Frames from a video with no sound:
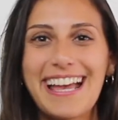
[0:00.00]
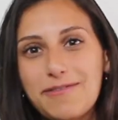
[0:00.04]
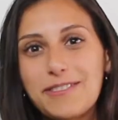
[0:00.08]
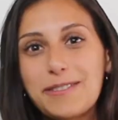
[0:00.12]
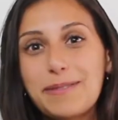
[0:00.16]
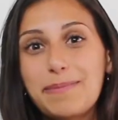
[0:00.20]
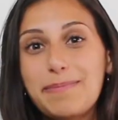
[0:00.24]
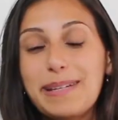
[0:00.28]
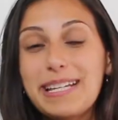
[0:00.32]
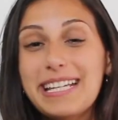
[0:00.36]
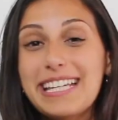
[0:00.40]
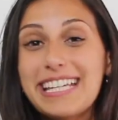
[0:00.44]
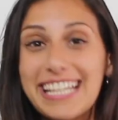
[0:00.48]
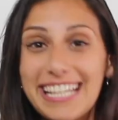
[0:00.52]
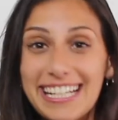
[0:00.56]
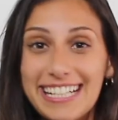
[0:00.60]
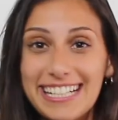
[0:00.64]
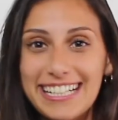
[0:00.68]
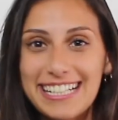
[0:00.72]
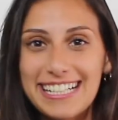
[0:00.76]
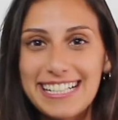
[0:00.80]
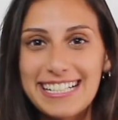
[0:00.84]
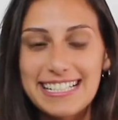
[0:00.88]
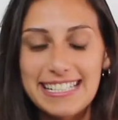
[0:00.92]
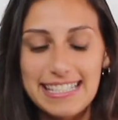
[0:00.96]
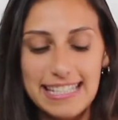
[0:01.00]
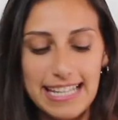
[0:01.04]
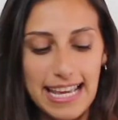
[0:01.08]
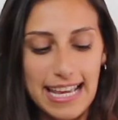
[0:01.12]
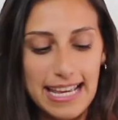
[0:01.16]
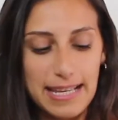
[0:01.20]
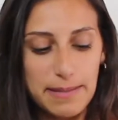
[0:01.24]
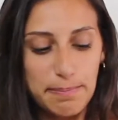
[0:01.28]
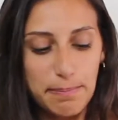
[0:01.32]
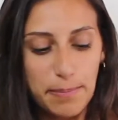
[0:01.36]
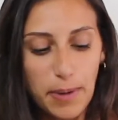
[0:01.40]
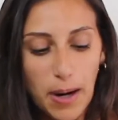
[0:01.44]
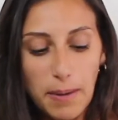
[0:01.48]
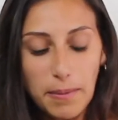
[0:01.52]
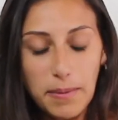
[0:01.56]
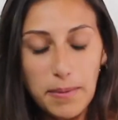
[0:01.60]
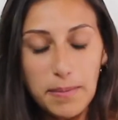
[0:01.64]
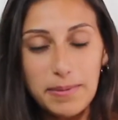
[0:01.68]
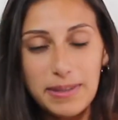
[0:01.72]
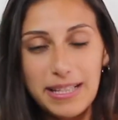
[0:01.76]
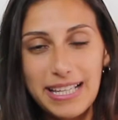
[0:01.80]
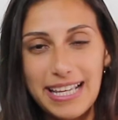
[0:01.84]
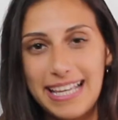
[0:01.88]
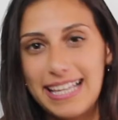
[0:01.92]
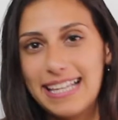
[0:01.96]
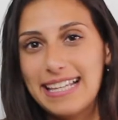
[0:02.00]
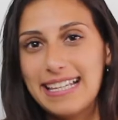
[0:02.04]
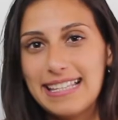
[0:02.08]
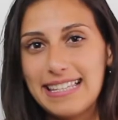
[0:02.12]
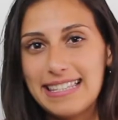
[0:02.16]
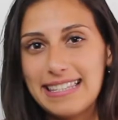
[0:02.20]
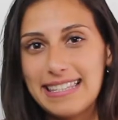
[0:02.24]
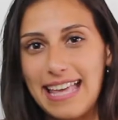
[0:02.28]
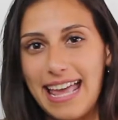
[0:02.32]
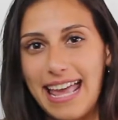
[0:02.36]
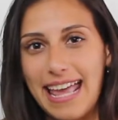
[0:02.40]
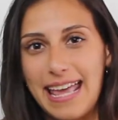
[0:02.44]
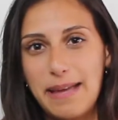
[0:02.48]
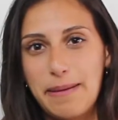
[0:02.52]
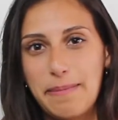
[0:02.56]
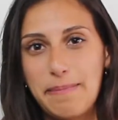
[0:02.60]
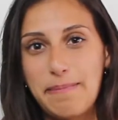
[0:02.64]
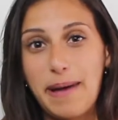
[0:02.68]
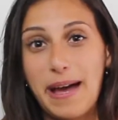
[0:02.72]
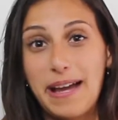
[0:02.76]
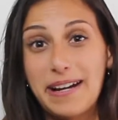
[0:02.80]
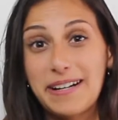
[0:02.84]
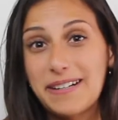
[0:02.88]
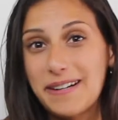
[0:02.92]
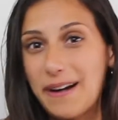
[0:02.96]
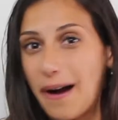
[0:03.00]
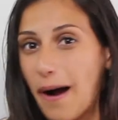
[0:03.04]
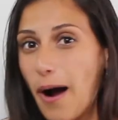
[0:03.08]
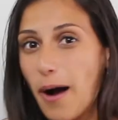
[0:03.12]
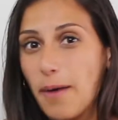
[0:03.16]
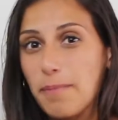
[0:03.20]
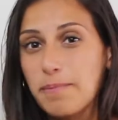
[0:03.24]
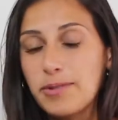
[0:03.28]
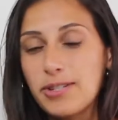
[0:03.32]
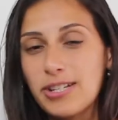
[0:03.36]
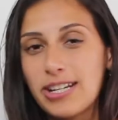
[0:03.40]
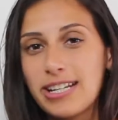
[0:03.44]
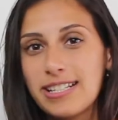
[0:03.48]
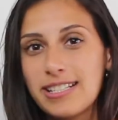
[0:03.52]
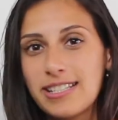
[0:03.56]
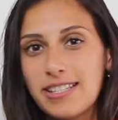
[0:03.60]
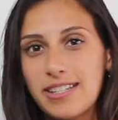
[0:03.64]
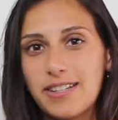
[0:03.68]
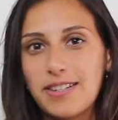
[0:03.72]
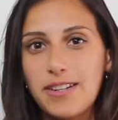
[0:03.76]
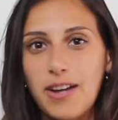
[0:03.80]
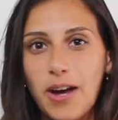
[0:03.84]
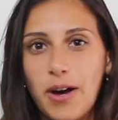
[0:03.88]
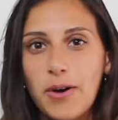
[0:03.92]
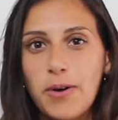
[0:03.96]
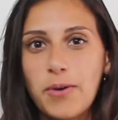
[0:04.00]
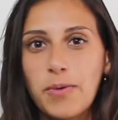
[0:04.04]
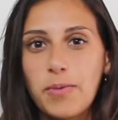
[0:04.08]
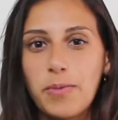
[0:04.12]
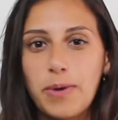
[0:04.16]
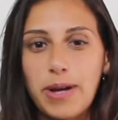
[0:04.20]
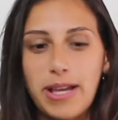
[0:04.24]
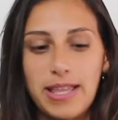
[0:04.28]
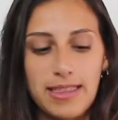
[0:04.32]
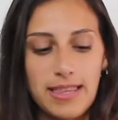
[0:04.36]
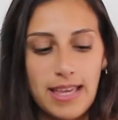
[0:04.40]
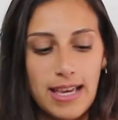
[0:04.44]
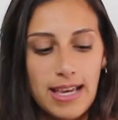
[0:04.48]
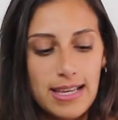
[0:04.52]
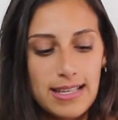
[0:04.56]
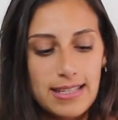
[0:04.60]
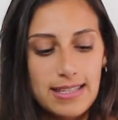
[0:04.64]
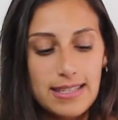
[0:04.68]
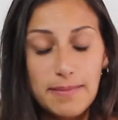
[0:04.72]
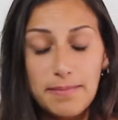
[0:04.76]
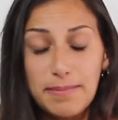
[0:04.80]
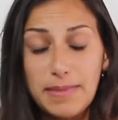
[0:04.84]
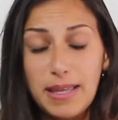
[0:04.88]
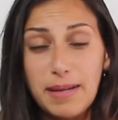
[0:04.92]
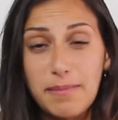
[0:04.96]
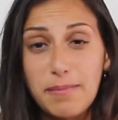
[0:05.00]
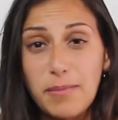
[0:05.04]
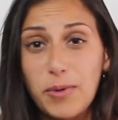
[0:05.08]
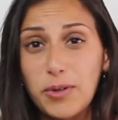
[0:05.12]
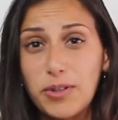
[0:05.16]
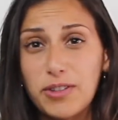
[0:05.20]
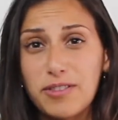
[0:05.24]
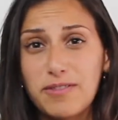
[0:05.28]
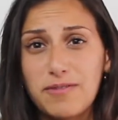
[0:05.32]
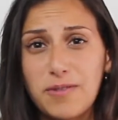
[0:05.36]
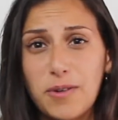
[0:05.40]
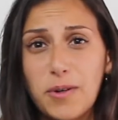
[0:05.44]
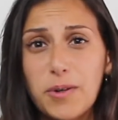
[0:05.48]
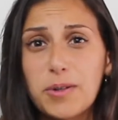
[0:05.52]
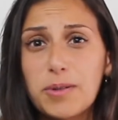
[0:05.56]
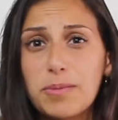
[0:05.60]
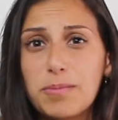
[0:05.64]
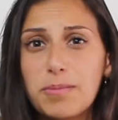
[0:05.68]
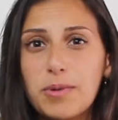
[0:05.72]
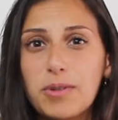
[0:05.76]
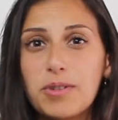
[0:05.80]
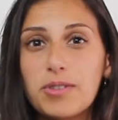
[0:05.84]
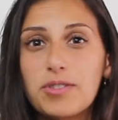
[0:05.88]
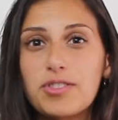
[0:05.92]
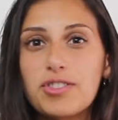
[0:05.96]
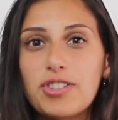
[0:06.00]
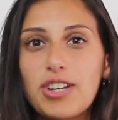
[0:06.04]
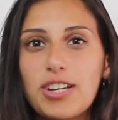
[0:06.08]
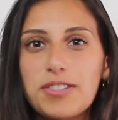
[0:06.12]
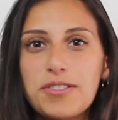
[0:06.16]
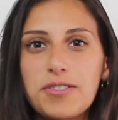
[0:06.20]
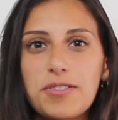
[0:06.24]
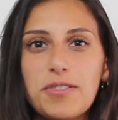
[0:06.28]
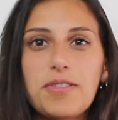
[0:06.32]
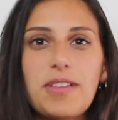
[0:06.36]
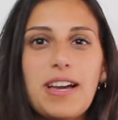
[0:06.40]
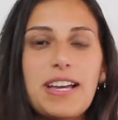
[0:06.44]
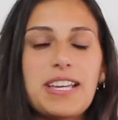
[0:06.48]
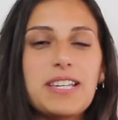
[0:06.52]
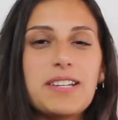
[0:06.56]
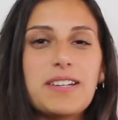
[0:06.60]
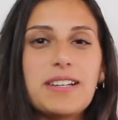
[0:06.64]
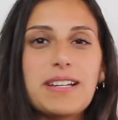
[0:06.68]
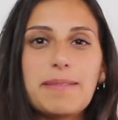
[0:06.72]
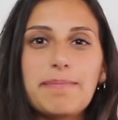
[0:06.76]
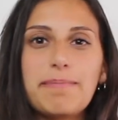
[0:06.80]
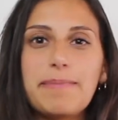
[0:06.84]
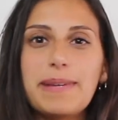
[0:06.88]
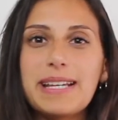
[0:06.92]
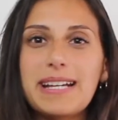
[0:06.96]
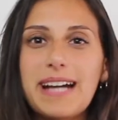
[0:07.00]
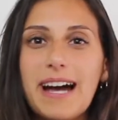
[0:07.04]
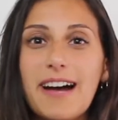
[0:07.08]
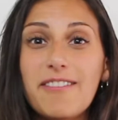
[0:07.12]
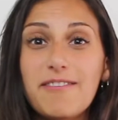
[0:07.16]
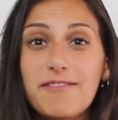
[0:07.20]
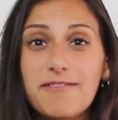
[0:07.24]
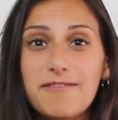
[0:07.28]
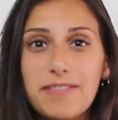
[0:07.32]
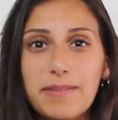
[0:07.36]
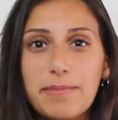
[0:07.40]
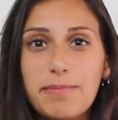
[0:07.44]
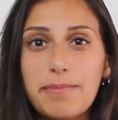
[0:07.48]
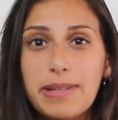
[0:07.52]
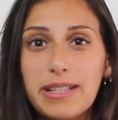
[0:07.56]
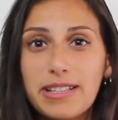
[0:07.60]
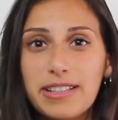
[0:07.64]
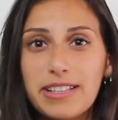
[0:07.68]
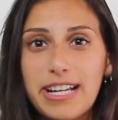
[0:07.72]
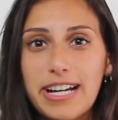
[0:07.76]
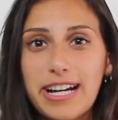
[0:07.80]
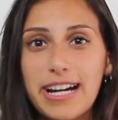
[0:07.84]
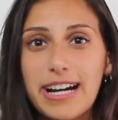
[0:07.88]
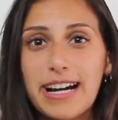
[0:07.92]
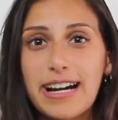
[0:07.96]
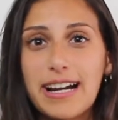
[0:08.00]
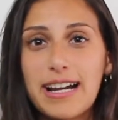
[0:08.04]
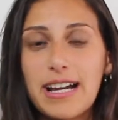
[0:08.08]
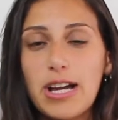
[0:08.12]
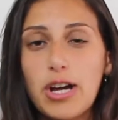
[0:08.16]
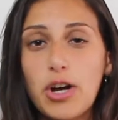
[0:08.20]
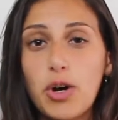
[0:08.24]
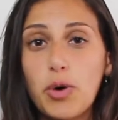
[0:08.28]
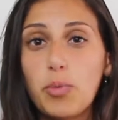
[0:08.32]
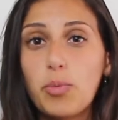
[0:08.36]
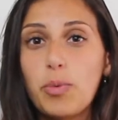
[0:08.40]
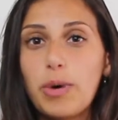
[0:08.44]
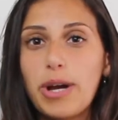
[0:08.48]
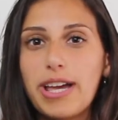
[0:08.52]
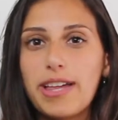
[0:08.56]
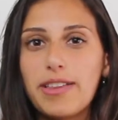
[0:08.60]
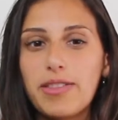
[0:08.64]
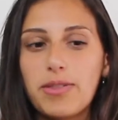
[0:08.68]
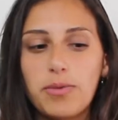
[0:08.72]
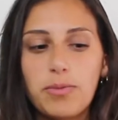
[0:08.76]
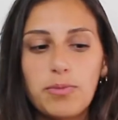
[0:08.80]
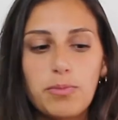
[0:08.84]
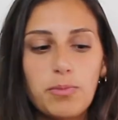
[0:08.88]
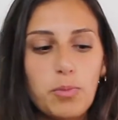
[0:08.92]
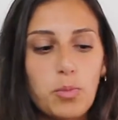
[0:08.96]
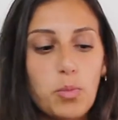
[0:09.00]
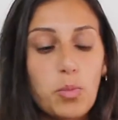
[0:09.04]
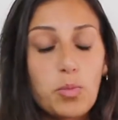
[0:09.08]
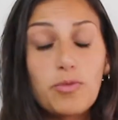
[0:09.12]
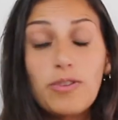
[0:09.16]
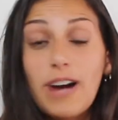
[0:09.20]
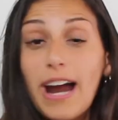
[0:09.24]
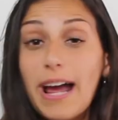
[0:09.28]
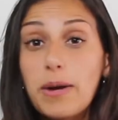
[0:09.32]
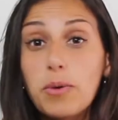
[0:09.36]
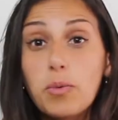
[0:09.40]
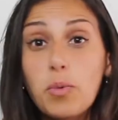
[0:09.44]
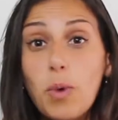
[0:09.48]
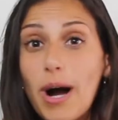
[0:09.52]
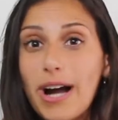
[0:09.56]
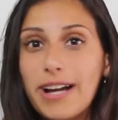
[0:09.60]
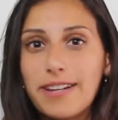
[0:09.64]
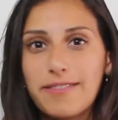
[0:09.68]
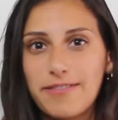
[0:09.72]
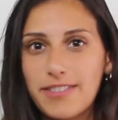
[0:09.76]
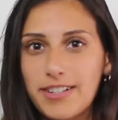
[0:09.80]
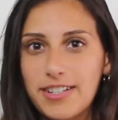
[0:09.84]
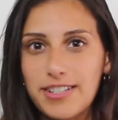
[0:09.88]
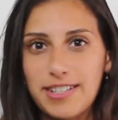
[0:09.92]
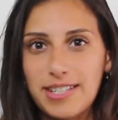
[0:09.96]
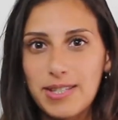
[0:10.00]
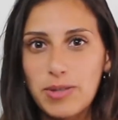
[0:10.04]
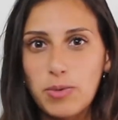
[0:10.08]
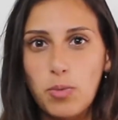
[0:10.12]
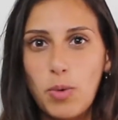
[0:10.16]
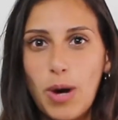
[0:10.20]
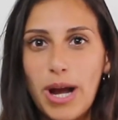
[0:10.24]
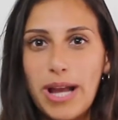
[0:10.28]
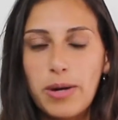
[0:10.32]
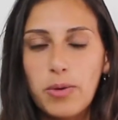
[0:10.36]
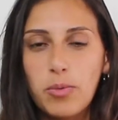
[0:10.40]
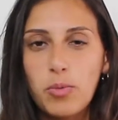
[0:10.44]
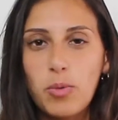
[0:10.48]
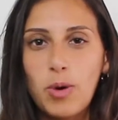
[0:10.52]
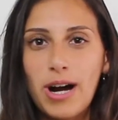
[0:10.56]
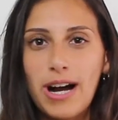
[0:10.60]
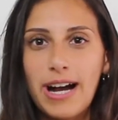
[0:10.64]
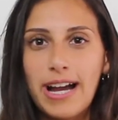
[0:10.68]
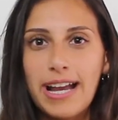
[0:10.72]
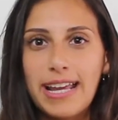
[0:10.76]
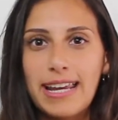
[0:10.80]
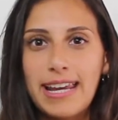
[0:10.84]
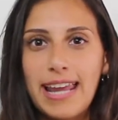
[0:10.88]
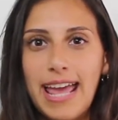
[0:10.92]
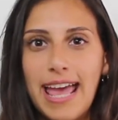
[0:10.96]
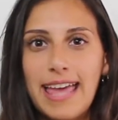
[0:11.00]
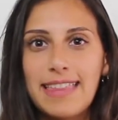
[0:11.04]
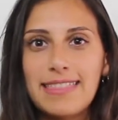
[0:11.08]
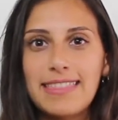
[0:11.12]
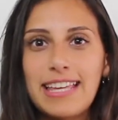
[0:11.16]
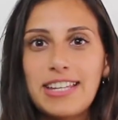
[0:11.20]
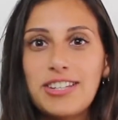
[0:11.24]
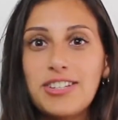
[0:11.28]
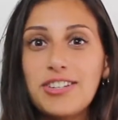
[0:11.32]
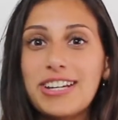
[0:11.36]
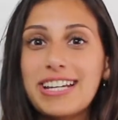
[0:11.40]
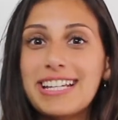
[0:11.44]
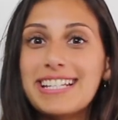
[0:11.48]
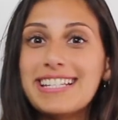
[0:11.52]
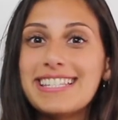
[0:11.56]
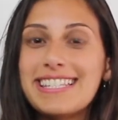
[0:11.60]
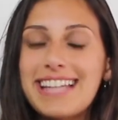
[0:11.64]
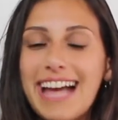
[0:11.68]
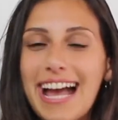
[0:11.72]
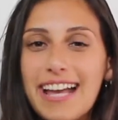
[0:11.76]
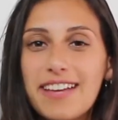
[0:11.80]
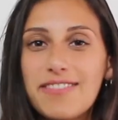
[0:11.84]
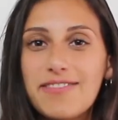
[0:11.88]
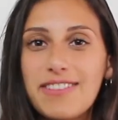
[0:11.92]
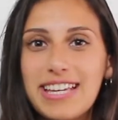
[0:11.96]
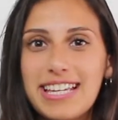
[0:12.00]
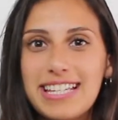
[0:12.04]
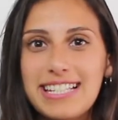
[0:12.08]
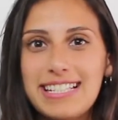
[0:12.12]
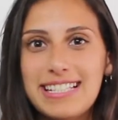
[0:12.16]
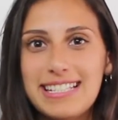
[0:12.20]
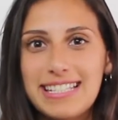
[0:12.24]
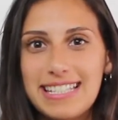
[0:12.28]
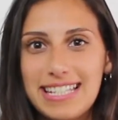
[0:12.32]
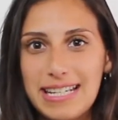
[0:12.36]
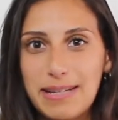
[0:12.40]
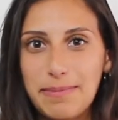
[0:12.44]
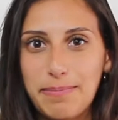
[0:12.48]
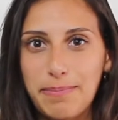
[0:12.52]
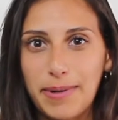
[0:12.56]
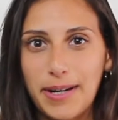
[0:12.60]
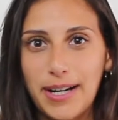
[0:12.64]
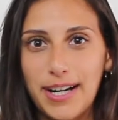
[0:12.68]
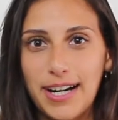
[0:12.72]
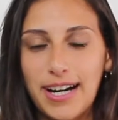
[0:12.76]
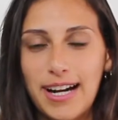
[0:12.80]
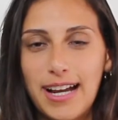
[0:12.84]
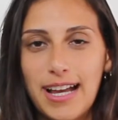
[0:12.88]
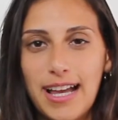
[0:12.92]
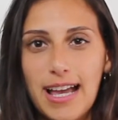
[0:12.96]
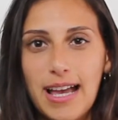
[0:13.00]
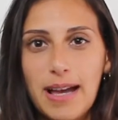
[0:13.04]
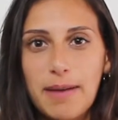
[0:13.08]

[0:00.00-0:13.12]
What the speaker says: For beginners, it probably is a better option to go with something more affordable, just so that you can become familiar with red wine versus white wine, and then you can dive in deeper